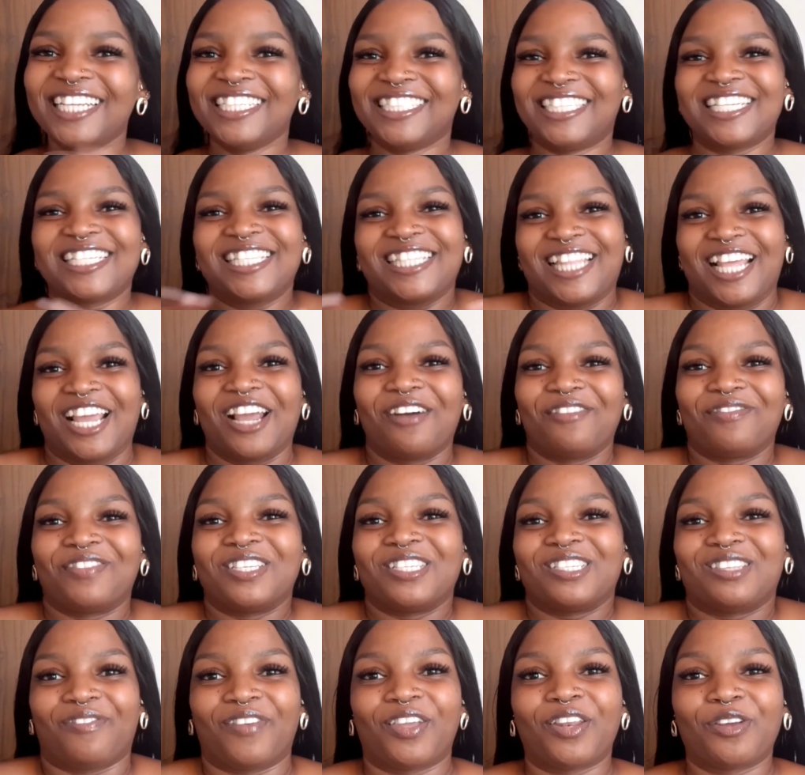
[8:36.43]
Just think of
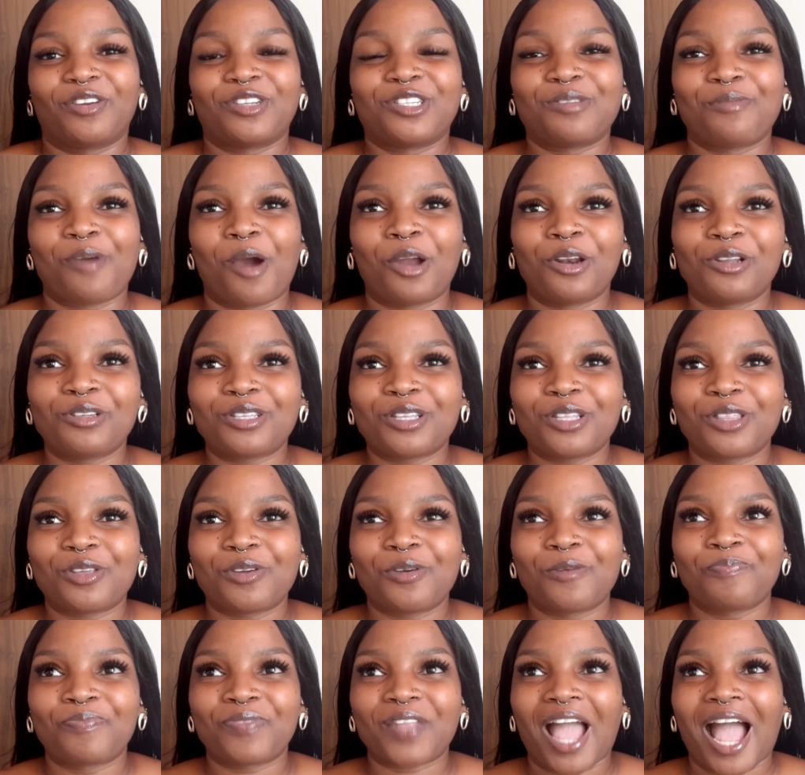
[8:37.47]
this video. To be honest with
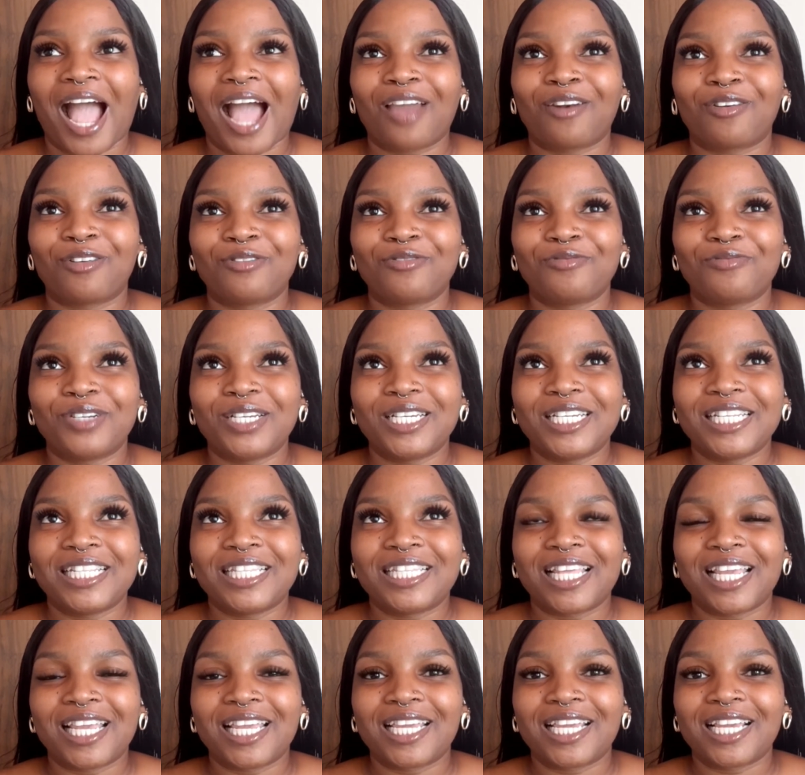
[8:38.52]
you, I don't really
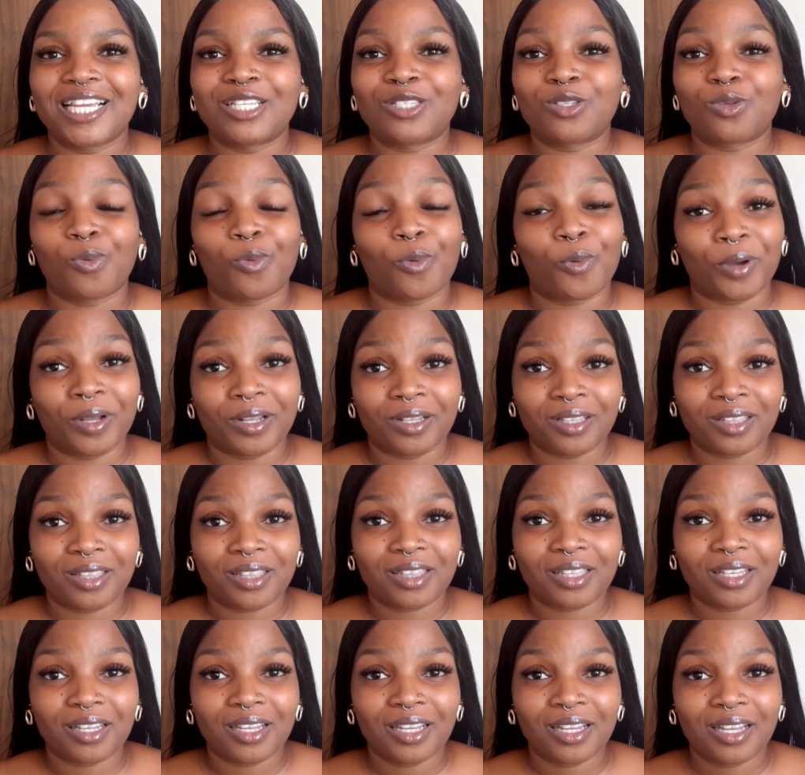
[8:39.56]
think it's worth
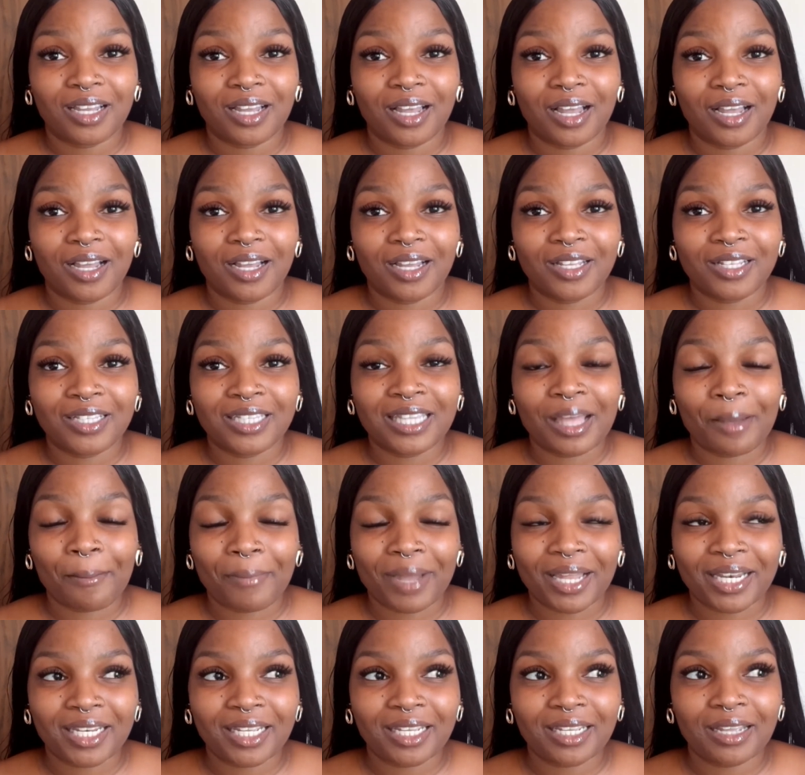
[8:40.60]
the
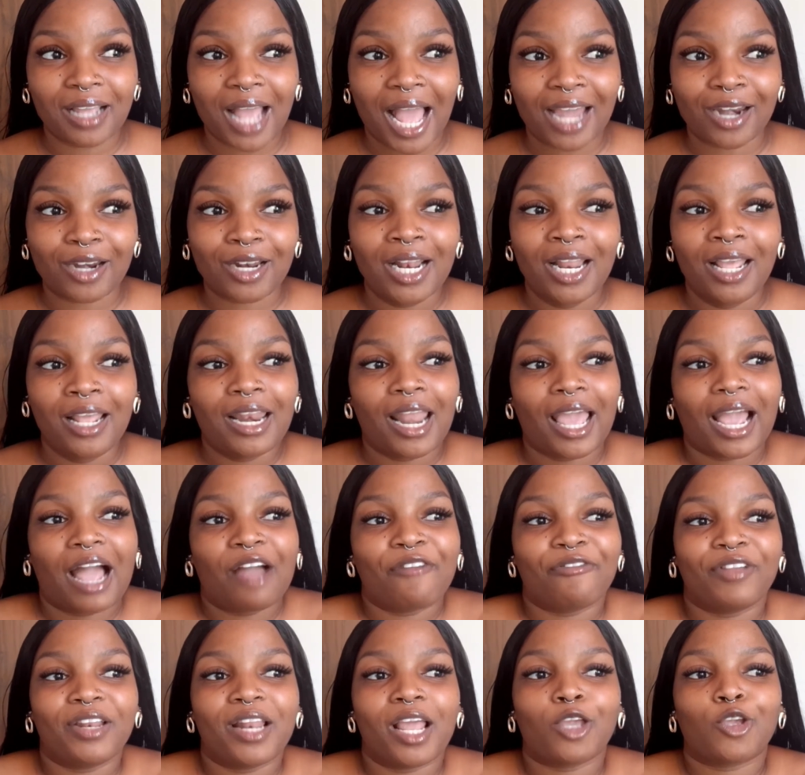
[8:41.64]
money. I don't, like, I
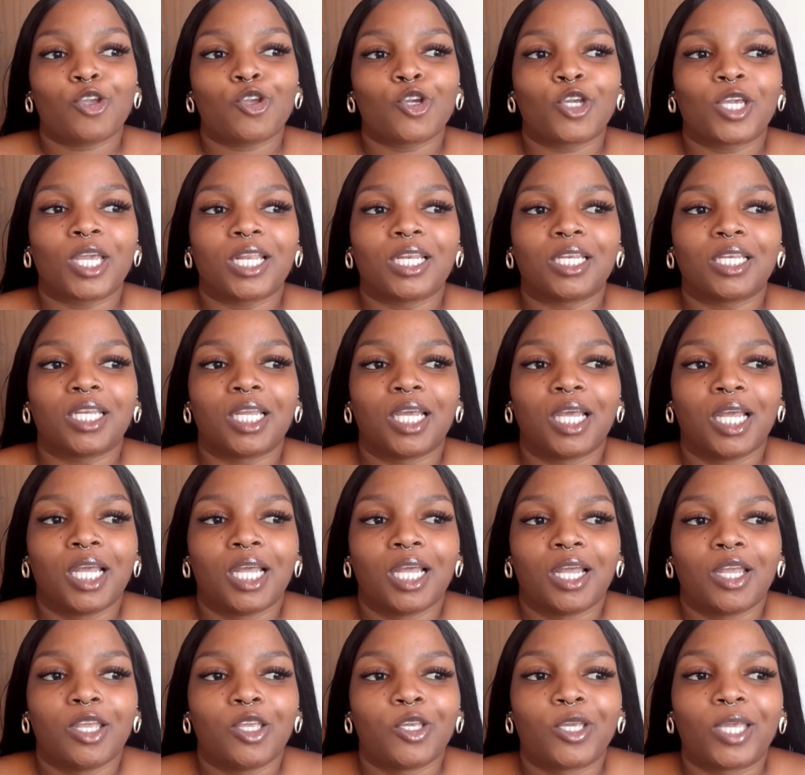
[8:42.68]
feel like you
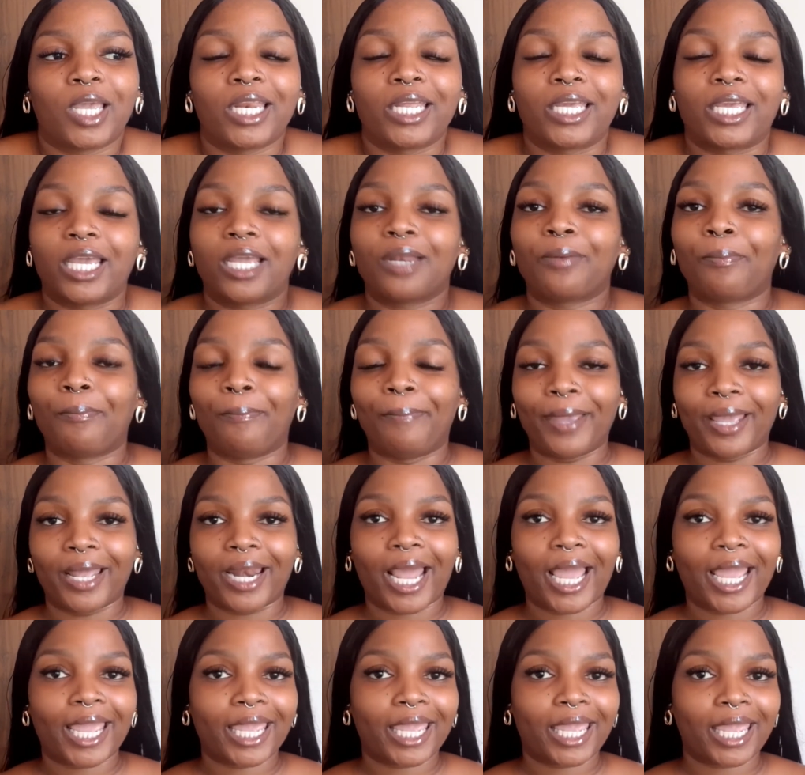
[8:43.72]
can get
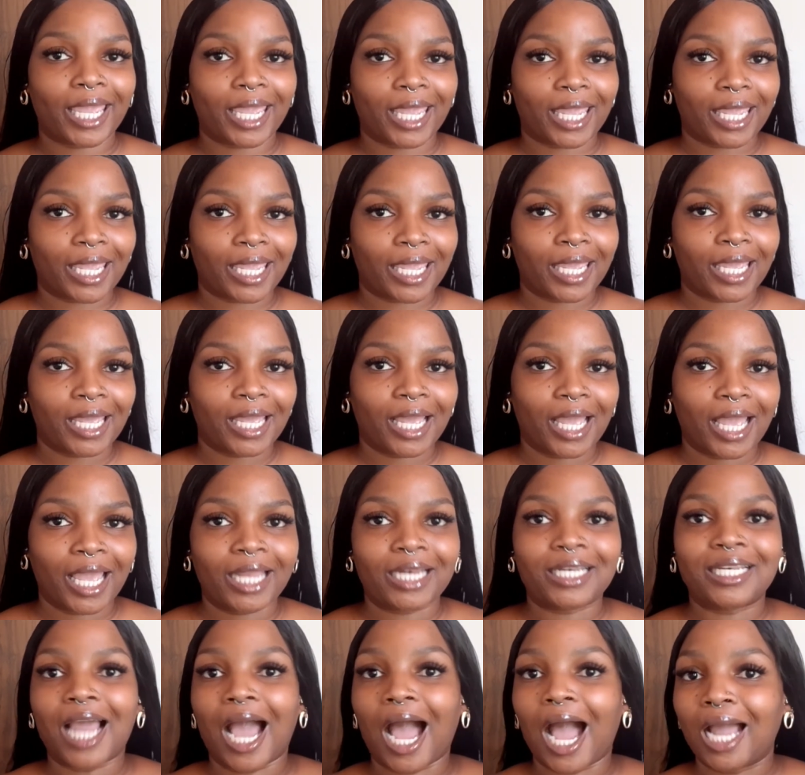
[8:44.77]
better hair
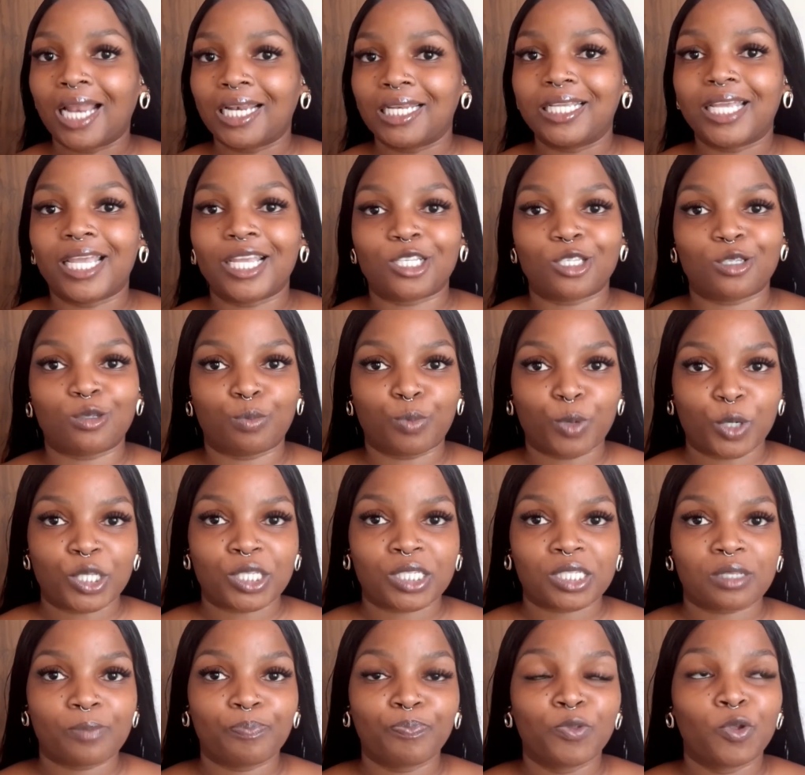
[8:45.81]
at
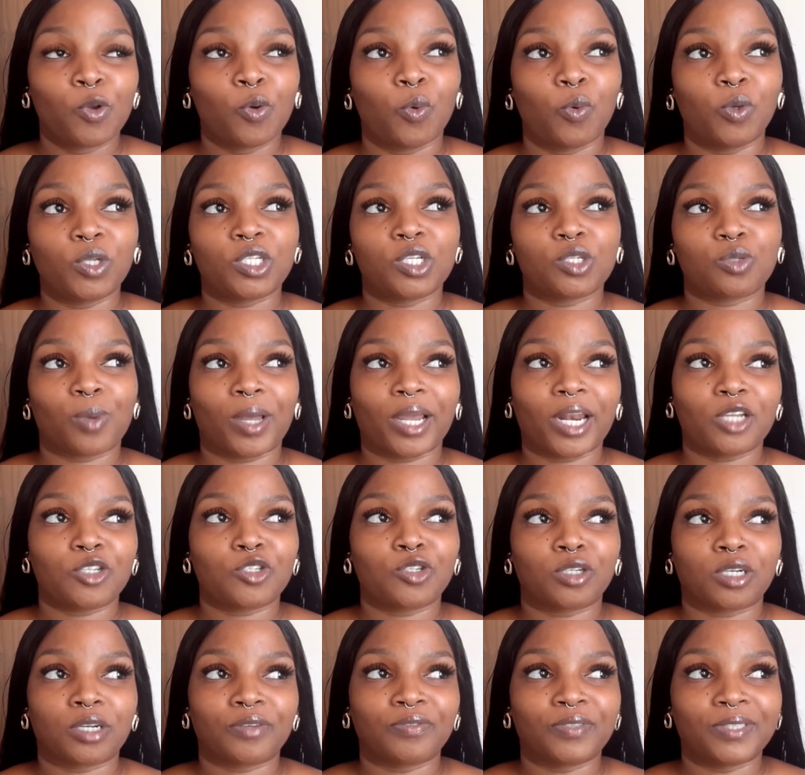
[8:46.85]
AliExpress, which is what I
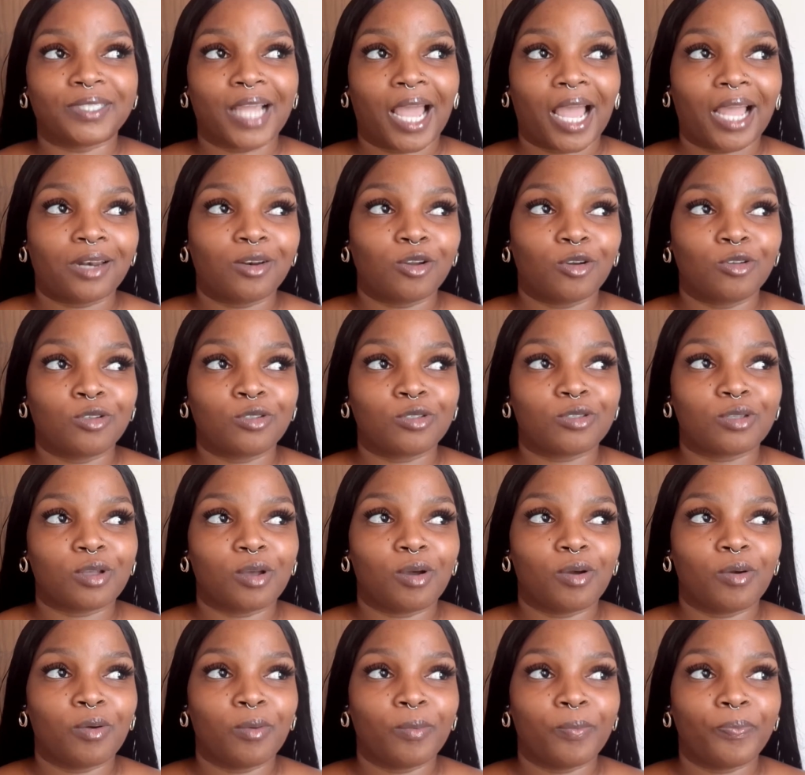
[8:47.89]
should have done
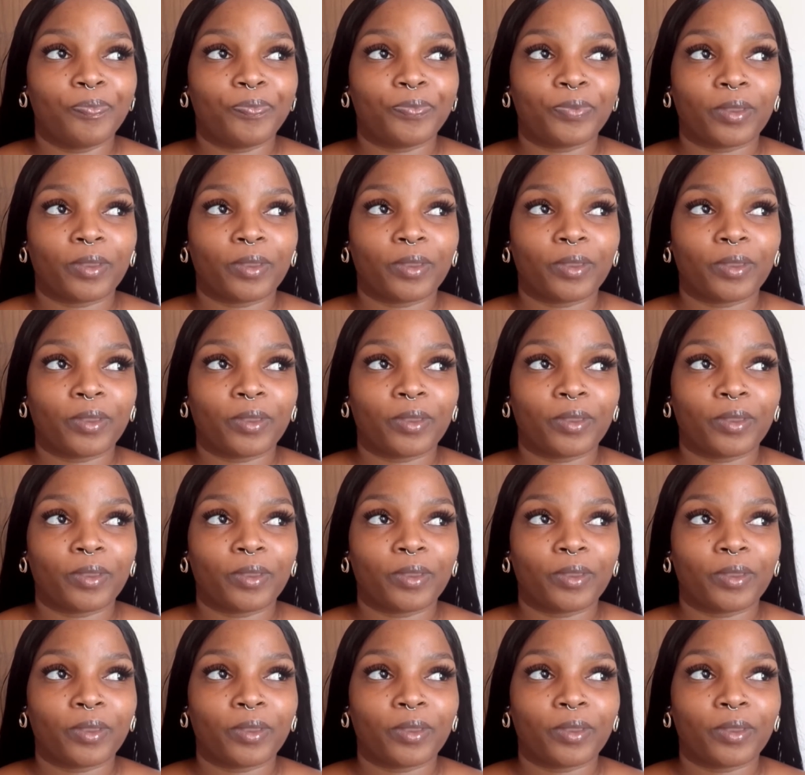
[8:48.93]
also.